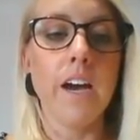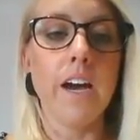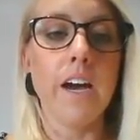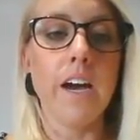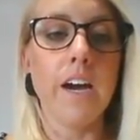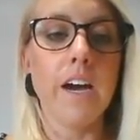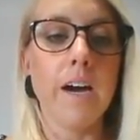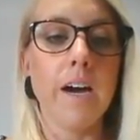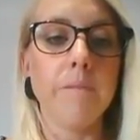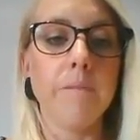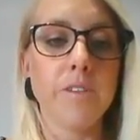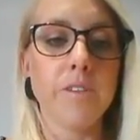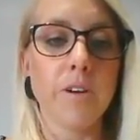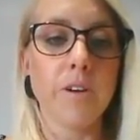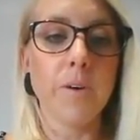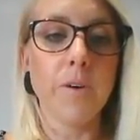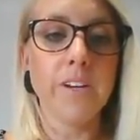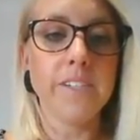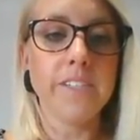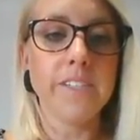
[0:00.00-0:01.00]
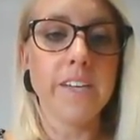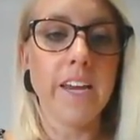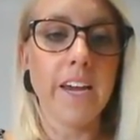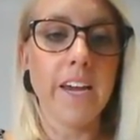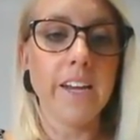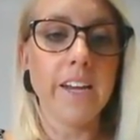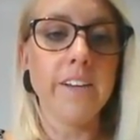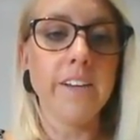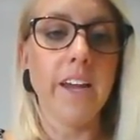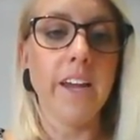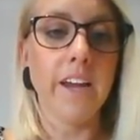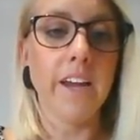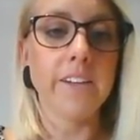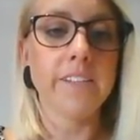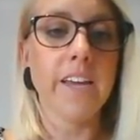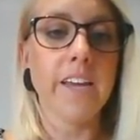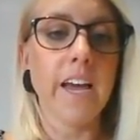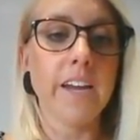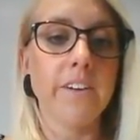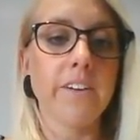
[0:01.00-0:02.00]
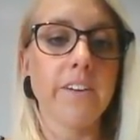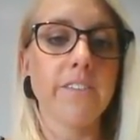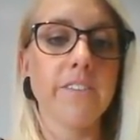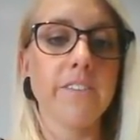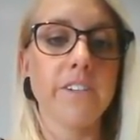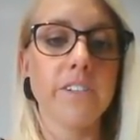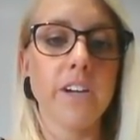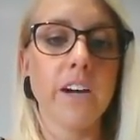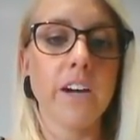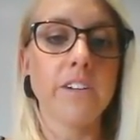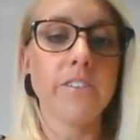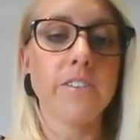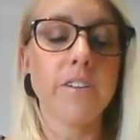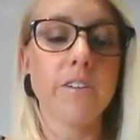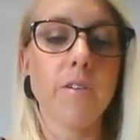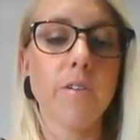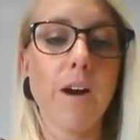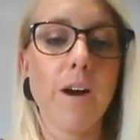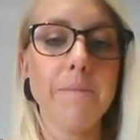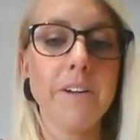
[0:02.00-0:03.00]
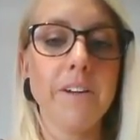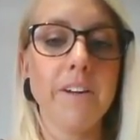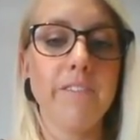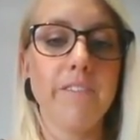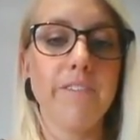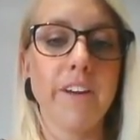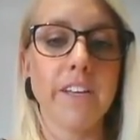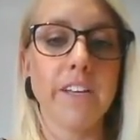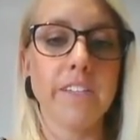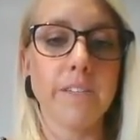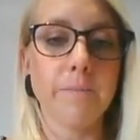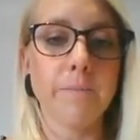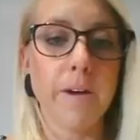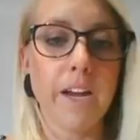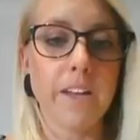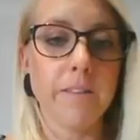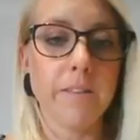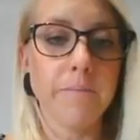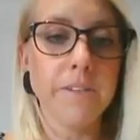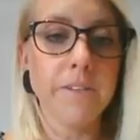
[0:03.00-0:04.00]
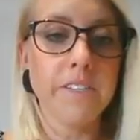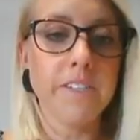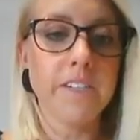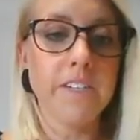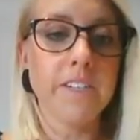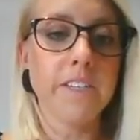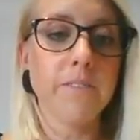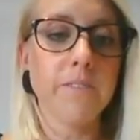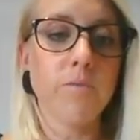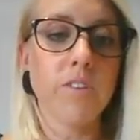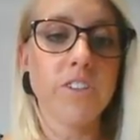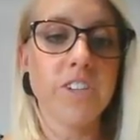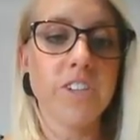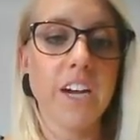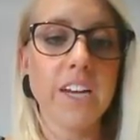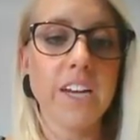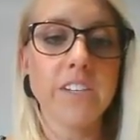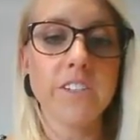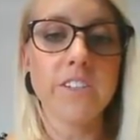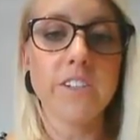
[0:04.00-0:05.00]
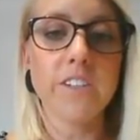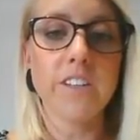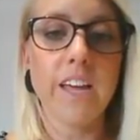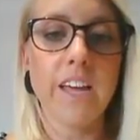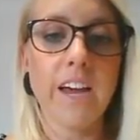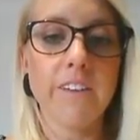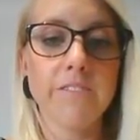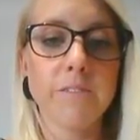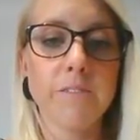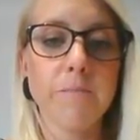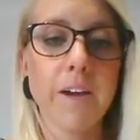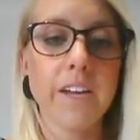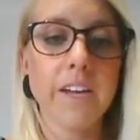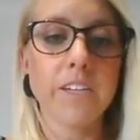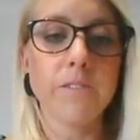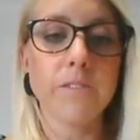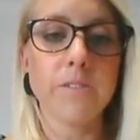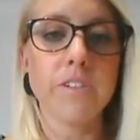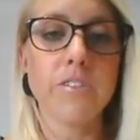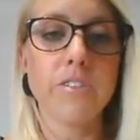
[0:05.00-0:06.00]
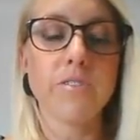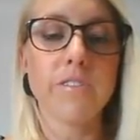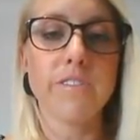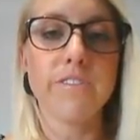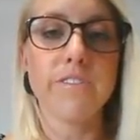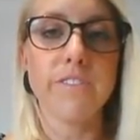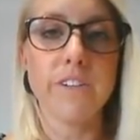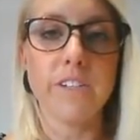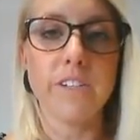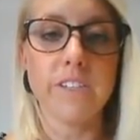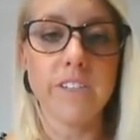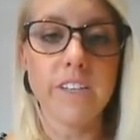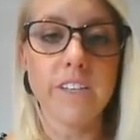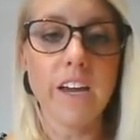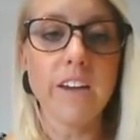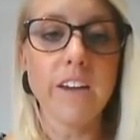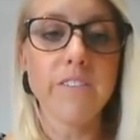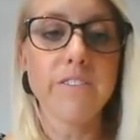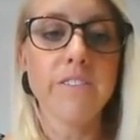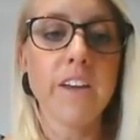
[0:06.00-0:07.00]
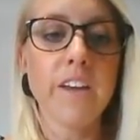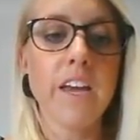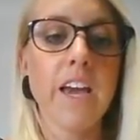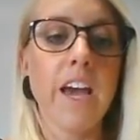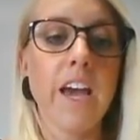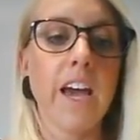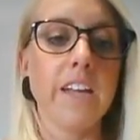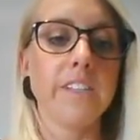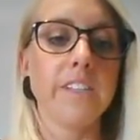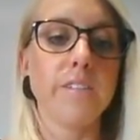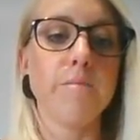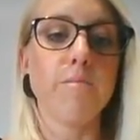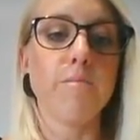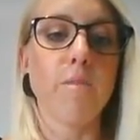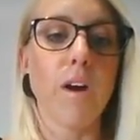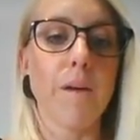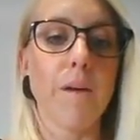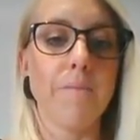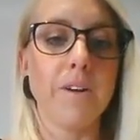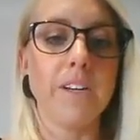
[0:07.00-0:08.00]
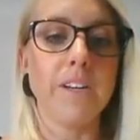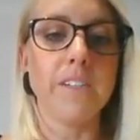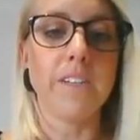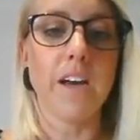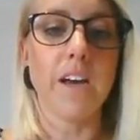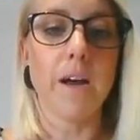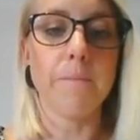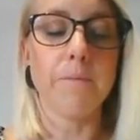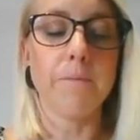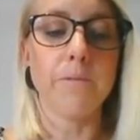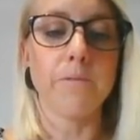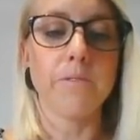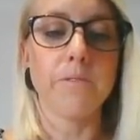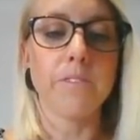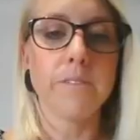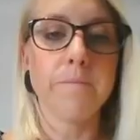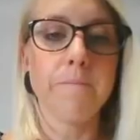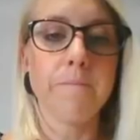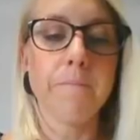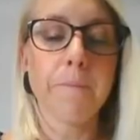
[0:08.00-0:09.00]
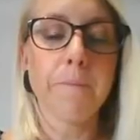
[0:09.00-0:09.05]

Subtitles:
So once again, how does catering for a dietary requirement affect this part of the business? What changes do they have to make to ensure the food is safe? And some primary examples.